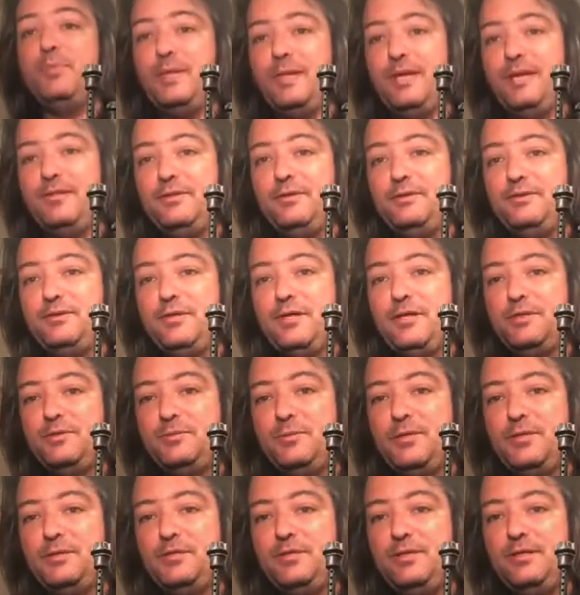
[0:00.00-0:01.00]
up in the
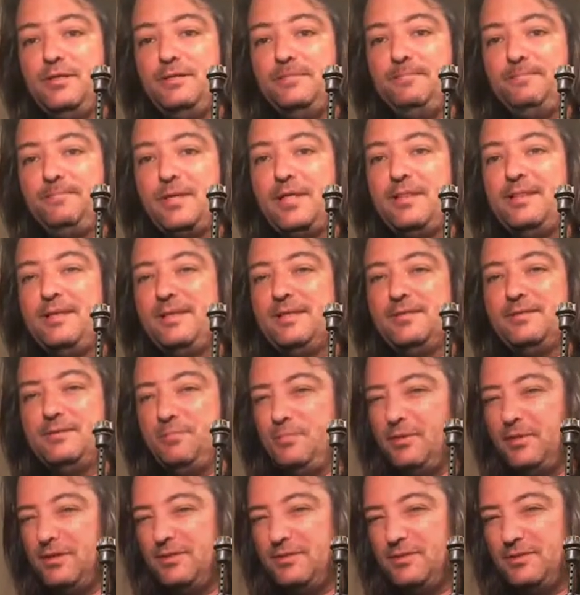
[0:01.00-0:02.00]
transmission. I
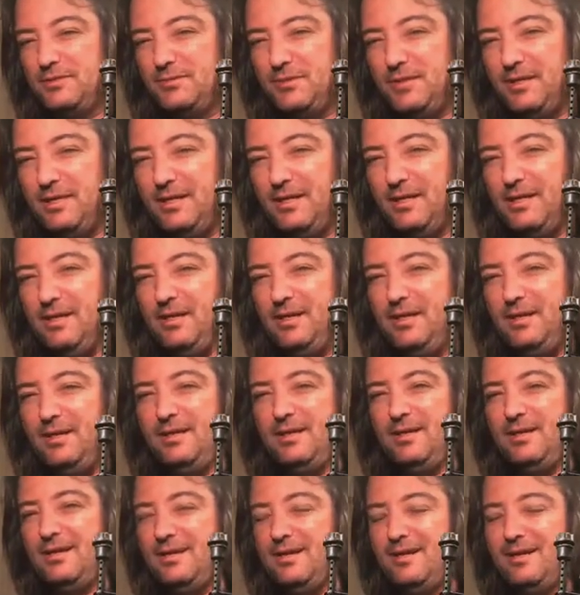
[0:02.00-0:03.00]
think it's
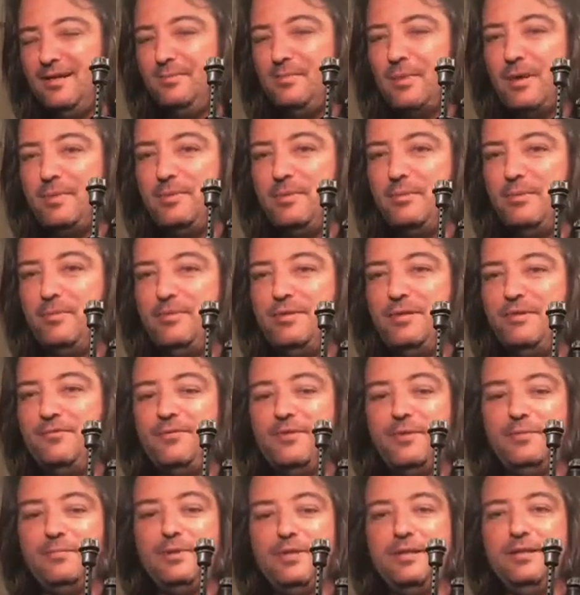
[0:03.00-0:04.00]
+3. It might be
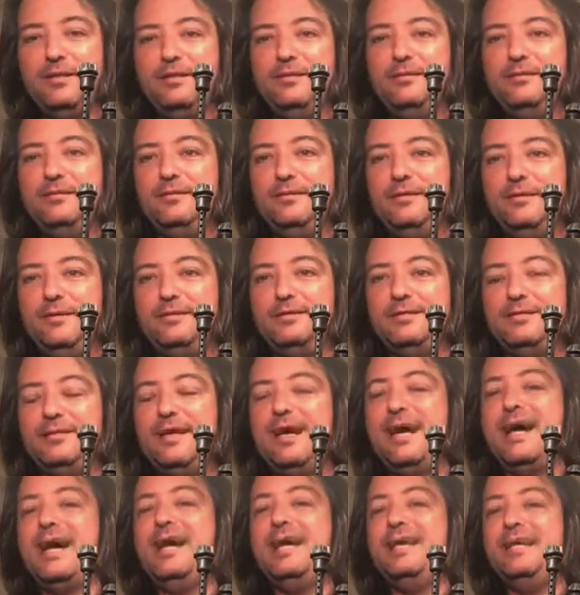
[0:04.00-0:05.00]
different, but
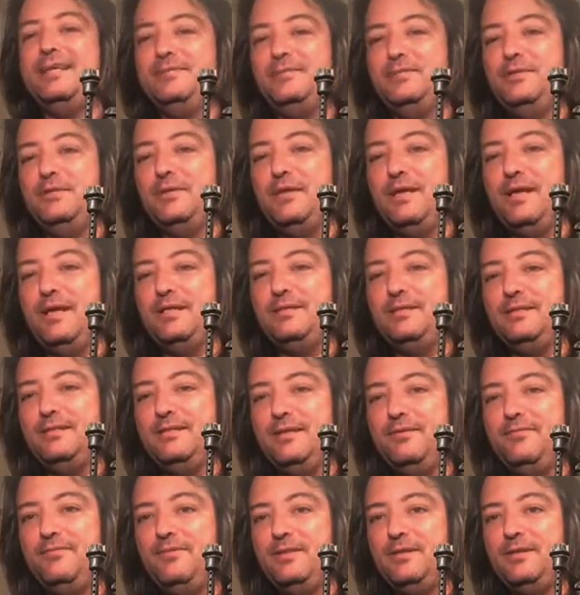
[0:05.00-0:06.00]
it's the highest you can
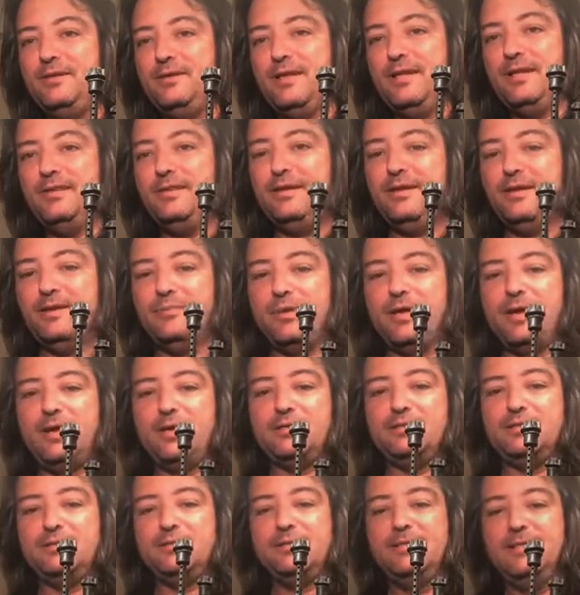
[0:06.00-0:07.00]
get the diff in the
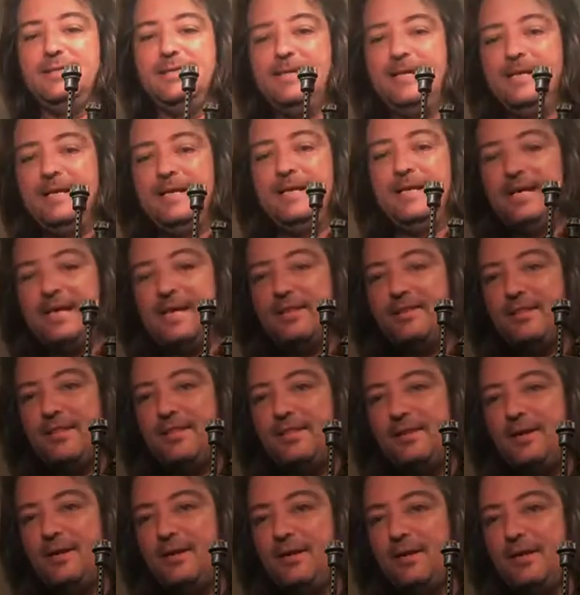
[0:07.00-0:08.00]
gearbox.
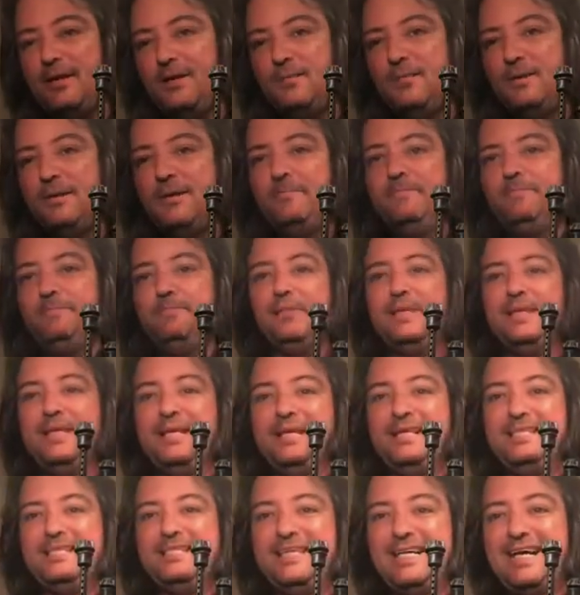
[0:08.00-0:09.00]
And then the hub
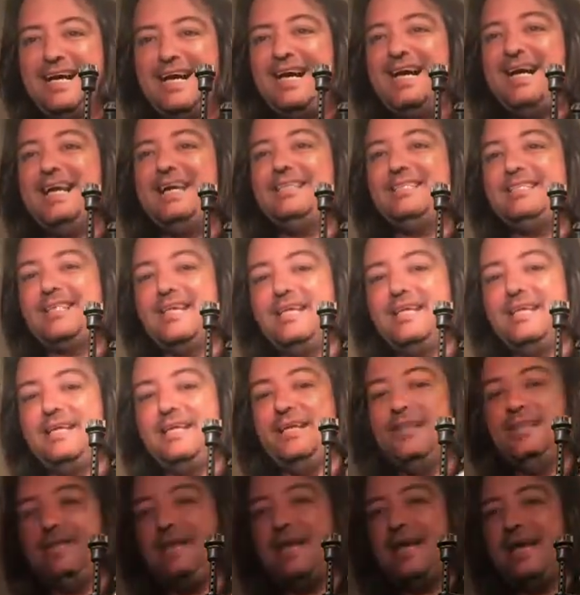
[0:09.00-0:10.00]
is the
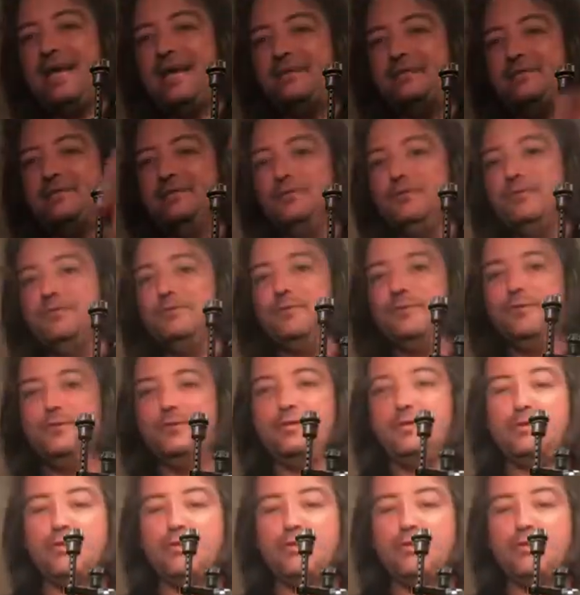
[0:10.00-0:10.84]
highest I can get the axle.